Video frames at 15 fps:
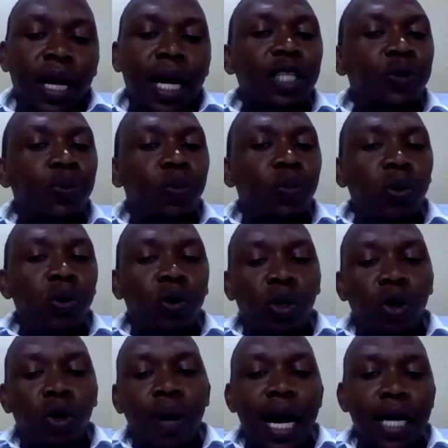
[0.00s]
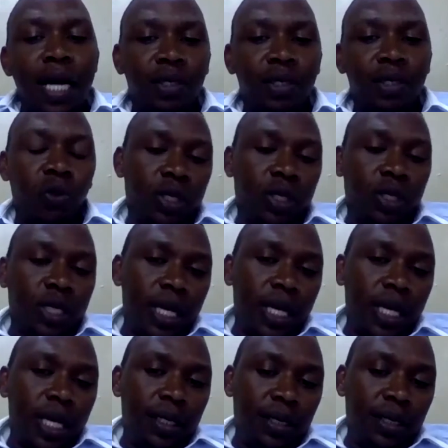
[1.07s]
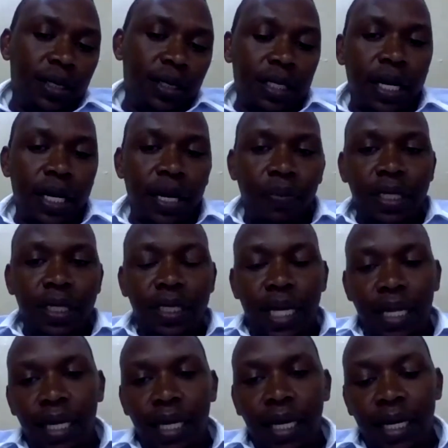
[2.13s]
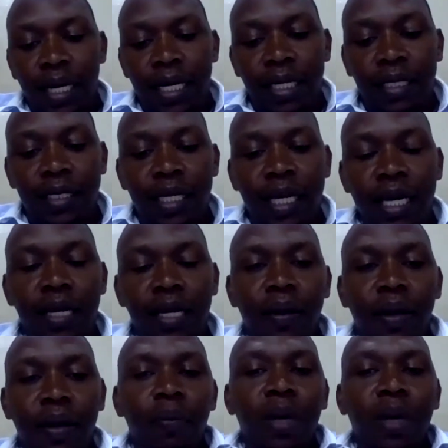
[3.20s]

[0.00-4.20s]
Cash book normally has 2 sides. That's the debit and the credit side.